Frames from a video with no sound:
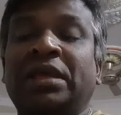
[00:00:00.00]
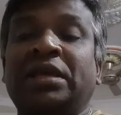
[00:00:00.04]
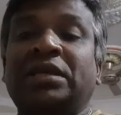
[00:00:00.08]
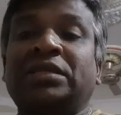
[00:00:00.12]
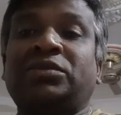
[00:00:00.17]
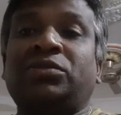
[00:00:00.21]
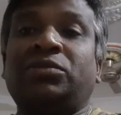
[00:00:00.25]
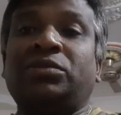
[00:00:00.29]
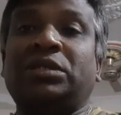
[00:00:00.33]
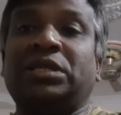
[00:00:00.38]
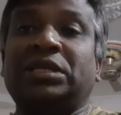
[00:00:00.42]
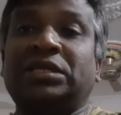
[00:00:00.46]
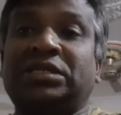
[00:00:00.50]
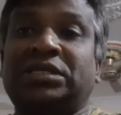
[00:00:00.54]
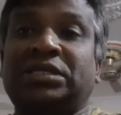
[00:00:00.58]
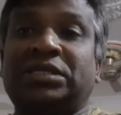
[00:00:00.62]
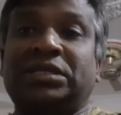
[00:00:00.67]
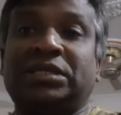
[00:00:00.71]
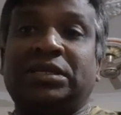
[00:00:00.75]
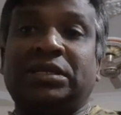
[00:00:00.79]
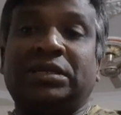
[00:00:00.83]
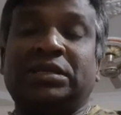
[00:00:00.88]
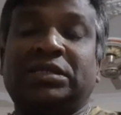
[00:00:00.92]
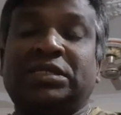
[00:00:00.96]
So
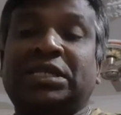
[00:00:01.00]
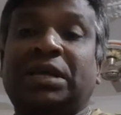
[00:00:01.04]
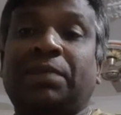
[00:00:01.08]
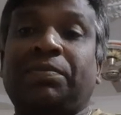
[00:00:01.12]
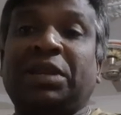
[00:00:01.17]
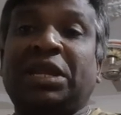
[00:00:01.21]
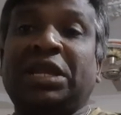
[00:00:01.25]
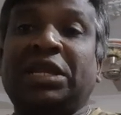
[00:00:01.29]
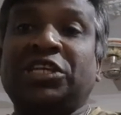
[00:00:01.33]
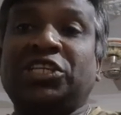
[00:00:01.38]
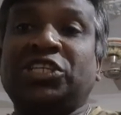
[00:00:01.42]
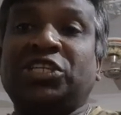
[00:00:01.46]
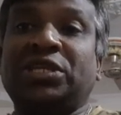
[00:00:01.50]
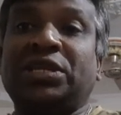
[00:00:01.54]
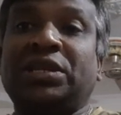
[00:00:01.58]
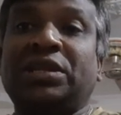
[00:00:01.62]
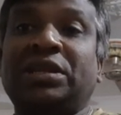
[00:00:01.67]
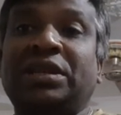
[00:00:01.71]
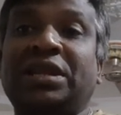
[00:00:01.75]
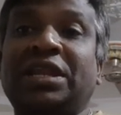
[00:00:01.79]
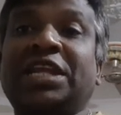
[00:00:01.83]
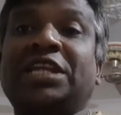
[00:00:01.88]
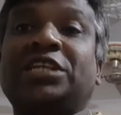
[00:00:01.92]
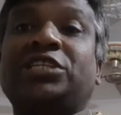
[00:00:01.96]
this
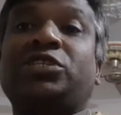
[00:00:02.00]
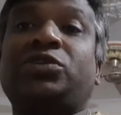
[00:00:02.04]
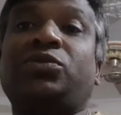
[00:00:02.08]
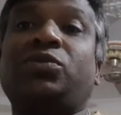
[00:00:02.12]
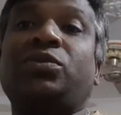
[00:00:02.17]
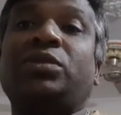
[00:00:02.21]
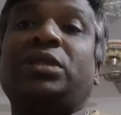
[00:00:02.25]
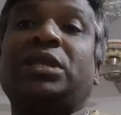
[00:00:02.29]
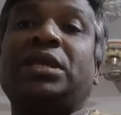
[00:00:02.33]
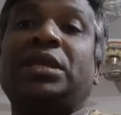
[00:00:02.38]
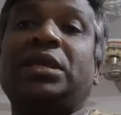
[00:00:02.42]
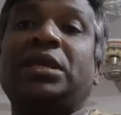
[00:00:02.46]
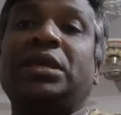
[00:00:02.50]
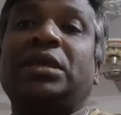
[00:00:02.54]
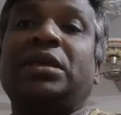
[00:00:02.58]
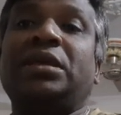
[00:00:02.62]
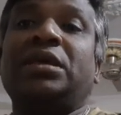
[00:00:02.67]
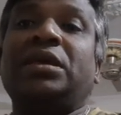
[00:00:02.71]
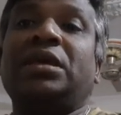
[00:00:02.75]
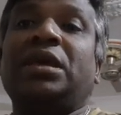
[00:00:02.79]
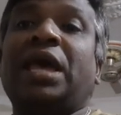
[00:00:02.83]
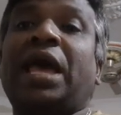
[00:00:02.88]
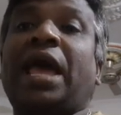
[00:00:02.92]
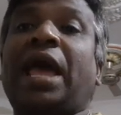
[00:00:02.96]
separation leads to the
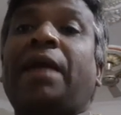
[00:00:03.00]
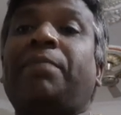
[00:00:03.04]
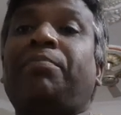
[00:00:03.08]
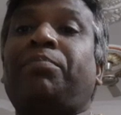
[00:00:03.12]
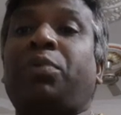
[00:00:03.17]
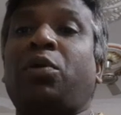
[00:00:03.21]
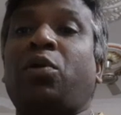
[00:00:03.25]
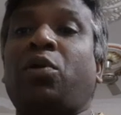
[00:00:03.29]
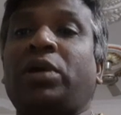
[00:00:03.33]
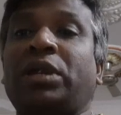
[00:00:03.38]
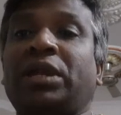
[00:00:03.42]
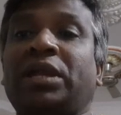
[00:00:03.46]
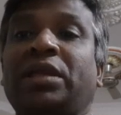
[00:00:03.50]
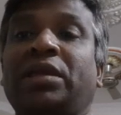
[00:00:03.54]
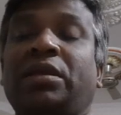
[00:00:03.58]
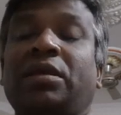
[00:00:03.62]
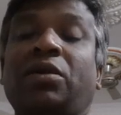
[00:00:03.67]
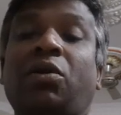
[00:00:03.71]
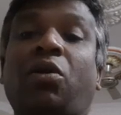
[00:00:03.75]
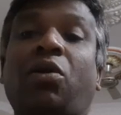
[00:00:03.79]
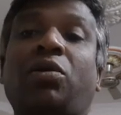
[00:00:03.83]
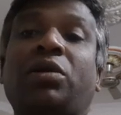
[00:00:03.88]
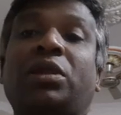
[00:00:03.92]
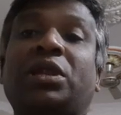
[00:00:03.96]
haploidy,
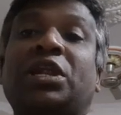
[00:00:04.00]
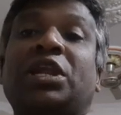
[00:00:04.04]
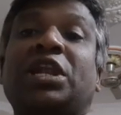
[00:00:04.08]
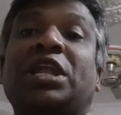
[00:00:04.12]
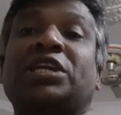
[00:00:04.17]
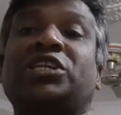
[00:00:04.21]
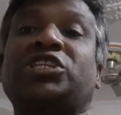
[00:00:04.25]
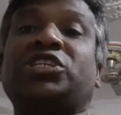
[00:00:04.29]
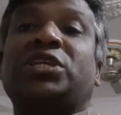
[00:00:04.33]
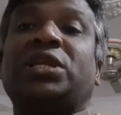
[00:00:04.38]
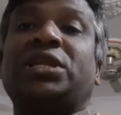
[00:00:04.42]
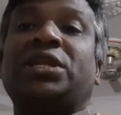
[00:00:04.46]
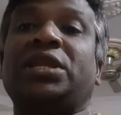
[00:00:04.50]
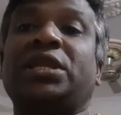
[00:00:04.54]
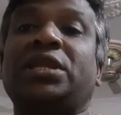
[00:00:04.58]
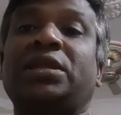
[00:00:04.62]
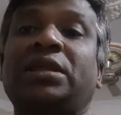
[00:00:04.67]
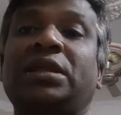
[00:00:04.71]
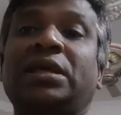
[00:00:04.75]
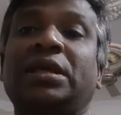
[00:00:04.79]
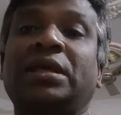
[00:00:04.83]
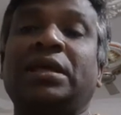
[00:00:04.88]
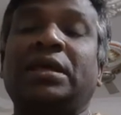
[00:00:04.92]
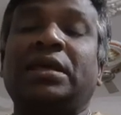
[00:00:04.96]
or reduction
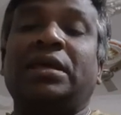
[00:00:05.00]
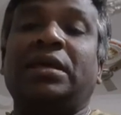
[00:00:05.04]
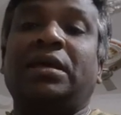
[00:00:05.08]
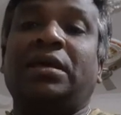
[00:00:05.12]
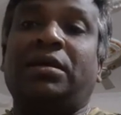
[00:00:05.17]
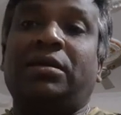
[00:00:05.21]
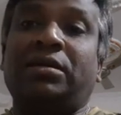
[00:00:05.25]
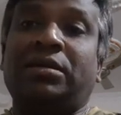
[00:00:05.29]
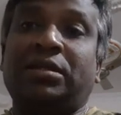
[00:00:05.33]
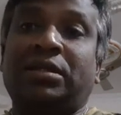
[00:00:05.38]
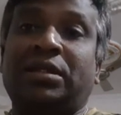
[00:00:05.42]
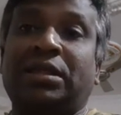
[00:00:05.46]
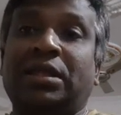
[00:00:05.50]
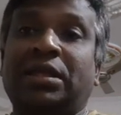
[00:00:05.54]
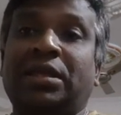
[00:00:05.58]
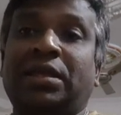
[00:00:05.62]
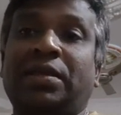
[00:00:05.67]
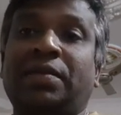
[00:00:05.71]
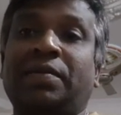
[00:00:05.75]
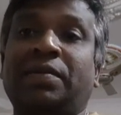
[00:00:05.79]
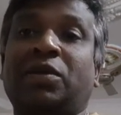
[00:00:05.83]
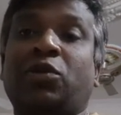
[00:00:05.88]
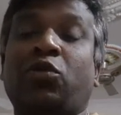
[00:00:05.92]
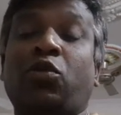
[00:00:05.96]
in
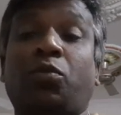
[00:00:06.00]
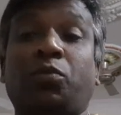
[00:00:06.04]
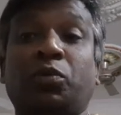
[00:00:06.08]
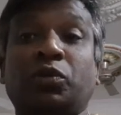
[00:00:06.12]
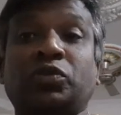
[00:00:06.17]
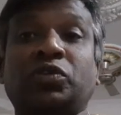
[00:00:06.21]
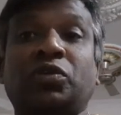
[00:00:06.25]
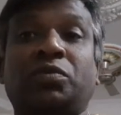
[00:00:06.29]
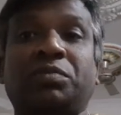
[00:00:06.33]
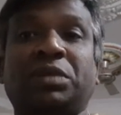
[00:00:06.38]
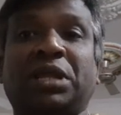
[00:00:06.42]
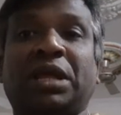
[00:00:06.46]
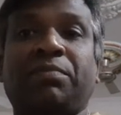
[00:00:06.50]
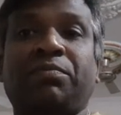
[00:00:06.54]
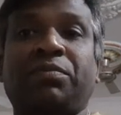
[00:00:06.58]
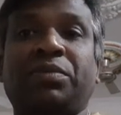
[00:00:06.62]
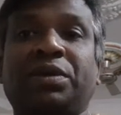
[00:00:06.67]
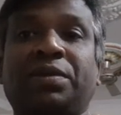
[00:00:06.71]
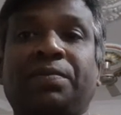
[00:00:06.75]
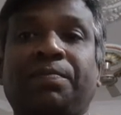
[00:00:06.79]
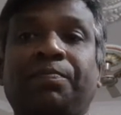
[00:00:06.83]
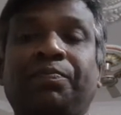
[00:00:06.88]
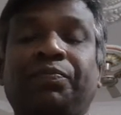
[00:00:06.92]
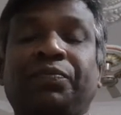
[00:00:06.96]
the chromosome
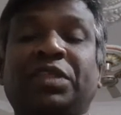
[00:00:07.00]
number.